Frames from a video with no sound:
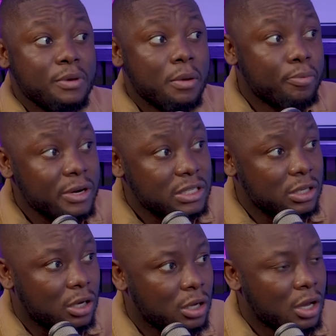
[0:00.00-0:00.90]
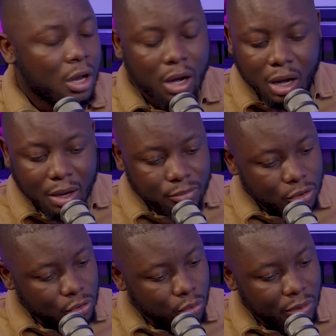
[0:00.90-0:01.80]
be a prisoner. I'm
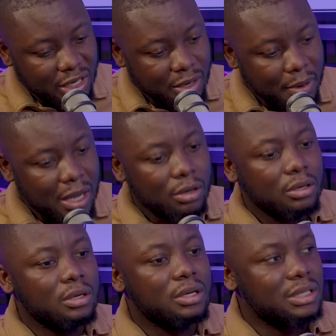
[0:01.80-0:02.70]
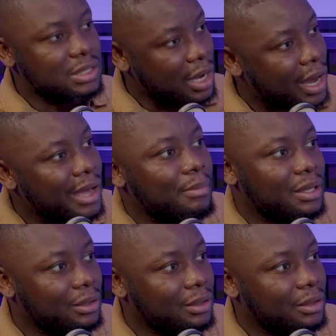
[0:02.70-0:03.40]
just talking about timing.